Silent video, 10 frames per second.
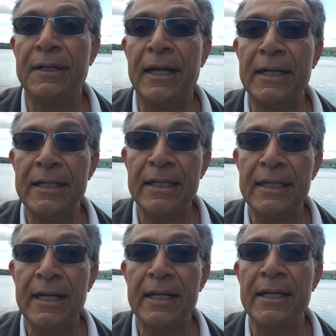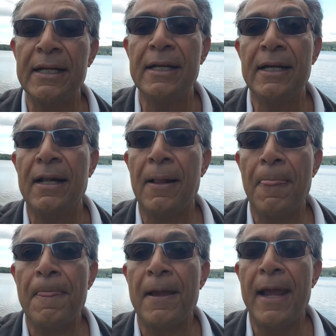and needed,
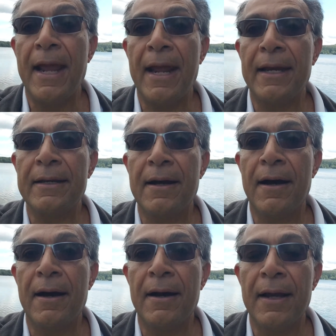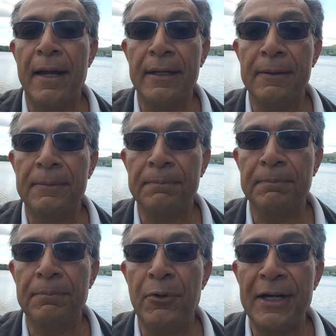and uh, and it
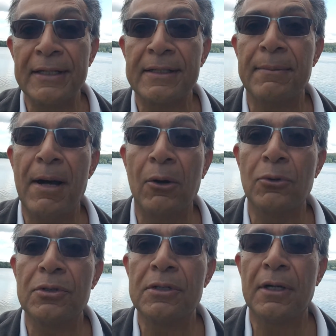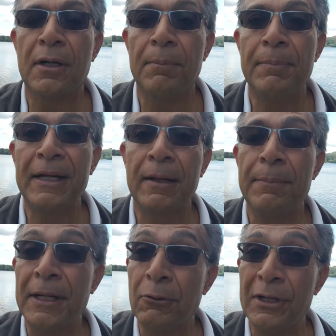brings about uh, big a
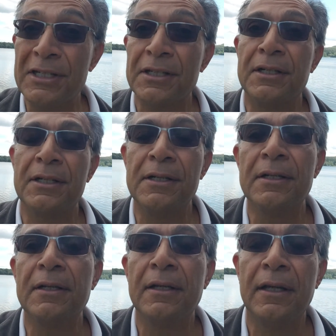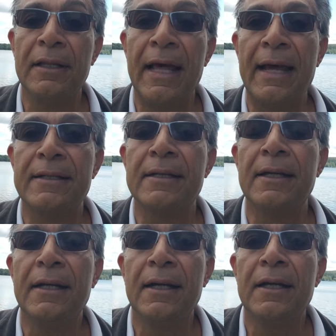big return in that.
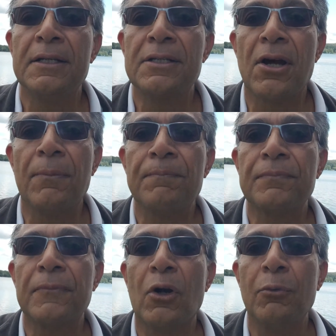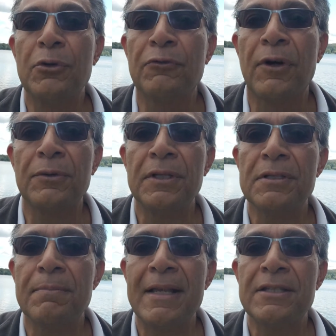So hope you found
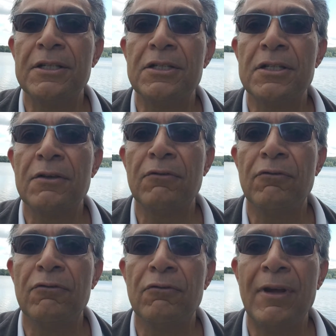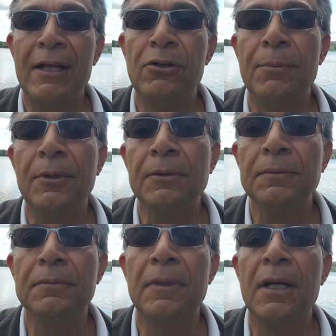this message valuable,
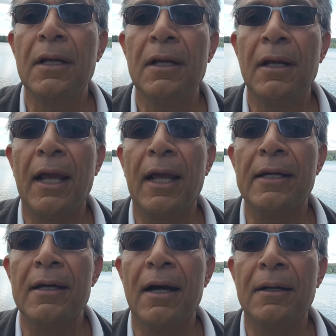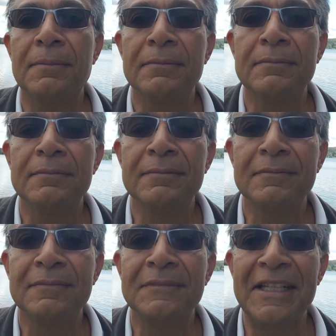and uh,
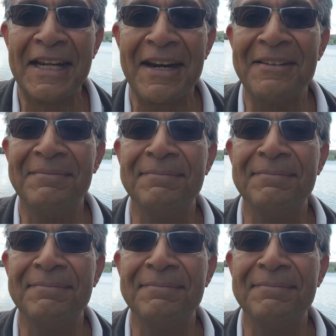take care.